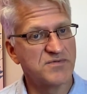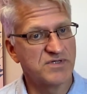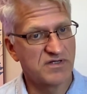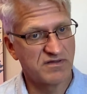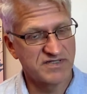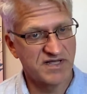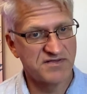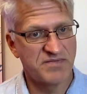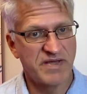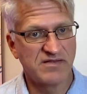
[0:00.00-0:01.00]
which are the
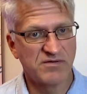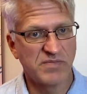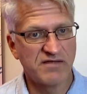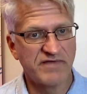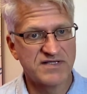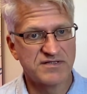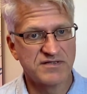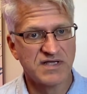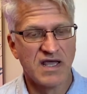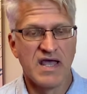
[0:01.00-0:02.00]
cells that make little blood vessels,